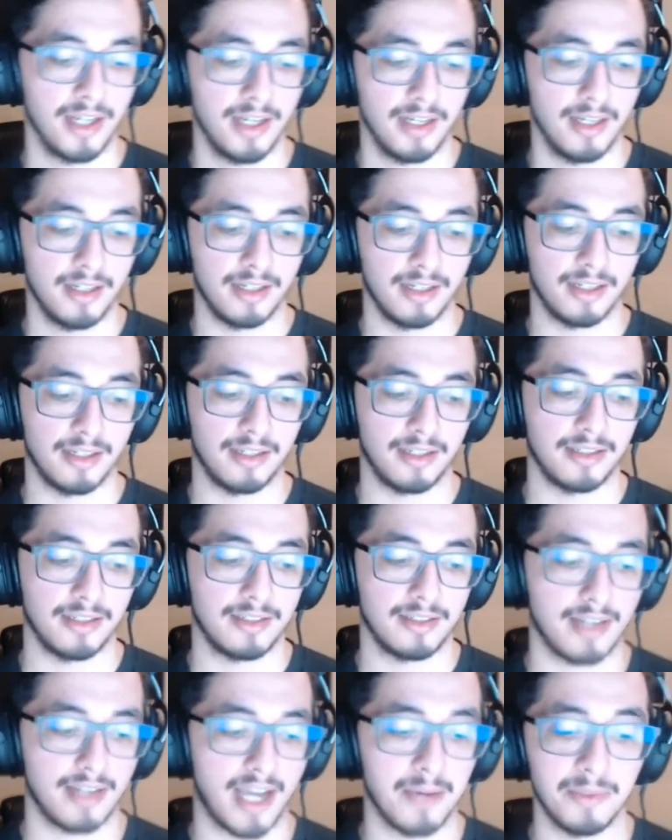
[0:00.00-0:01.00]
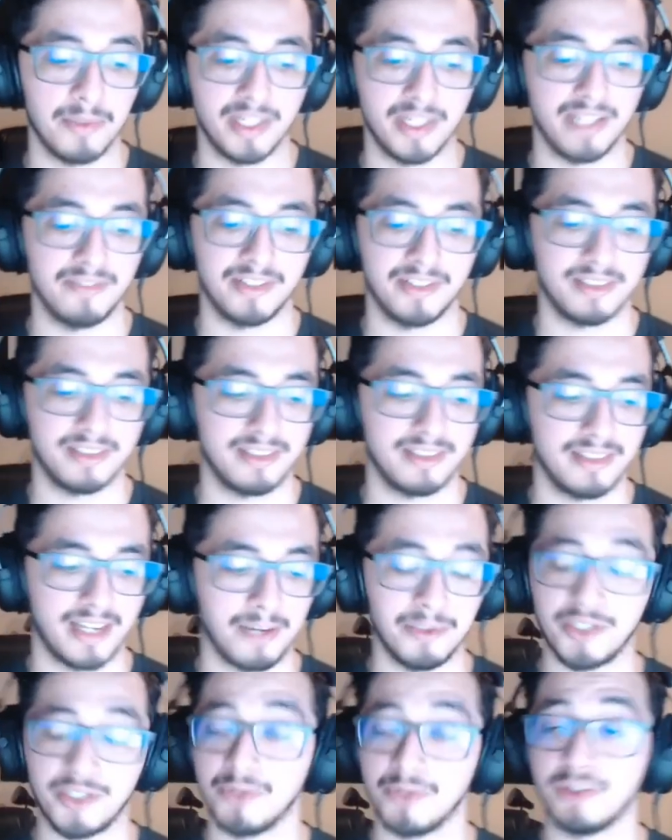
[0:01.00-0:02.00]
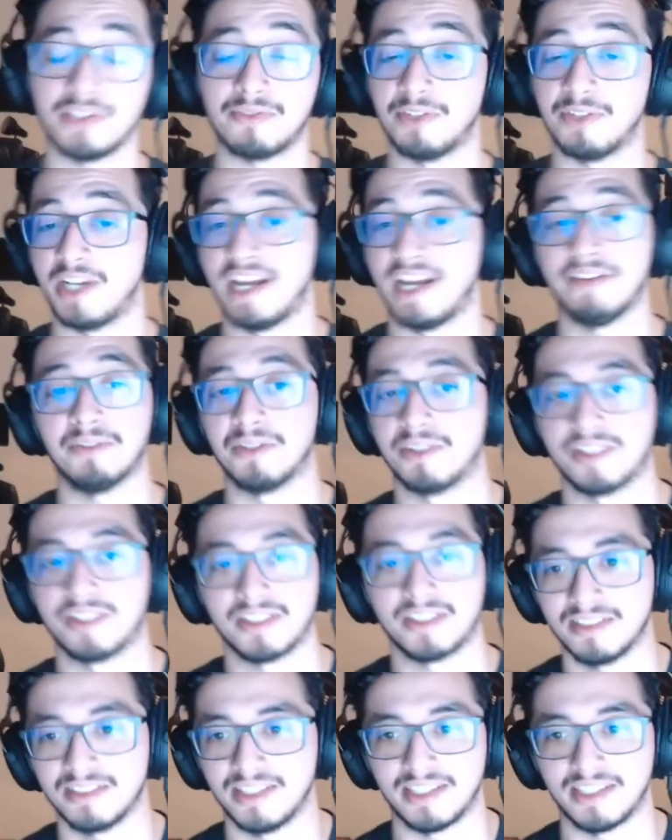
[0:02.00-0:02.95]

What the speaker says: I would do this for everything.